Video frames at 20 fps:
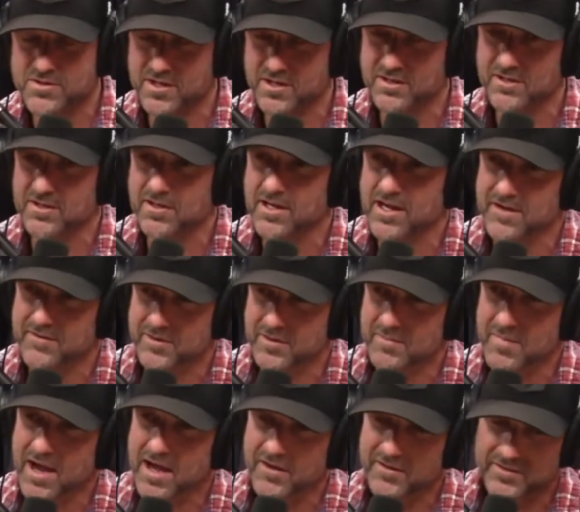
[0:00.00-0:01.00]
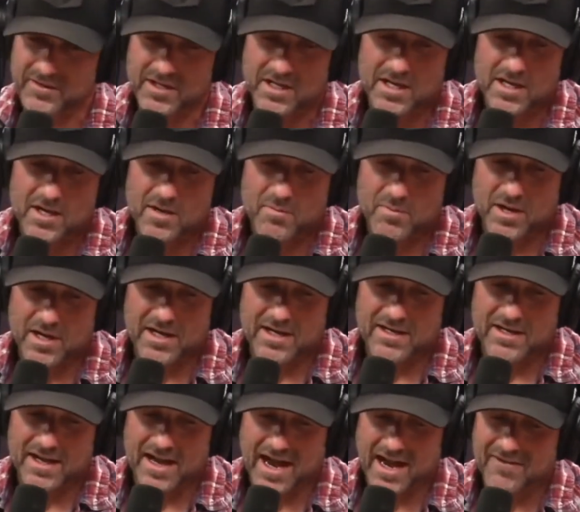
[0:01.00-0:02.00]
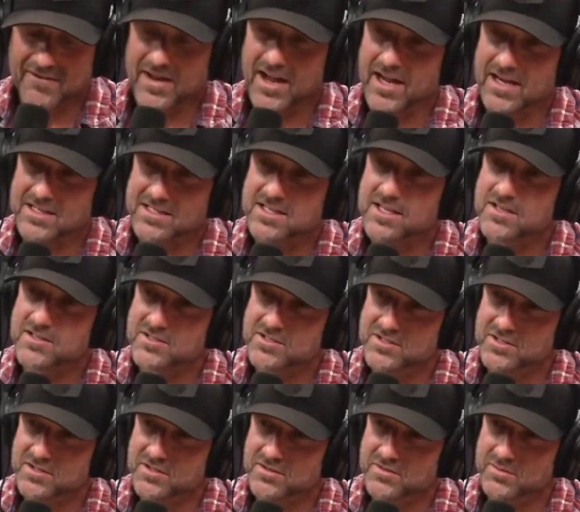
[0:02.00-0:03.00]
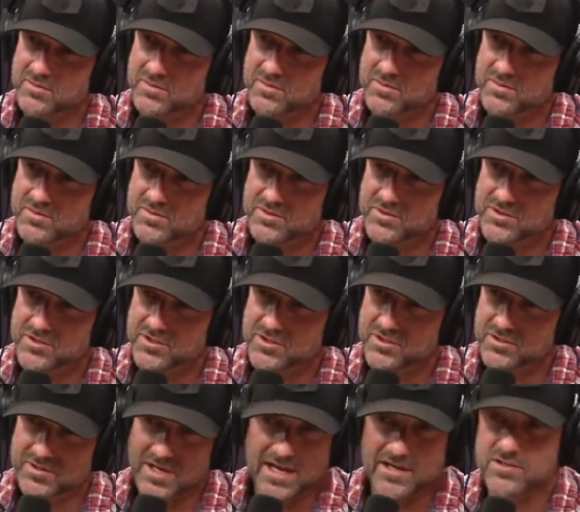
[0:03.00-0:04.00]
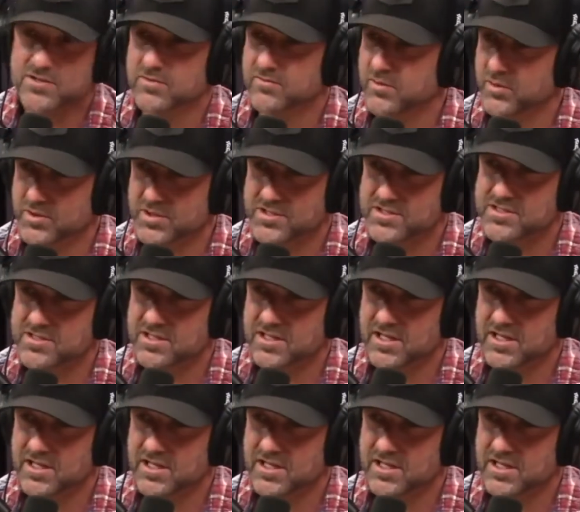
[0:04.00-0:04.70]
on every mountain, but have access to national forests.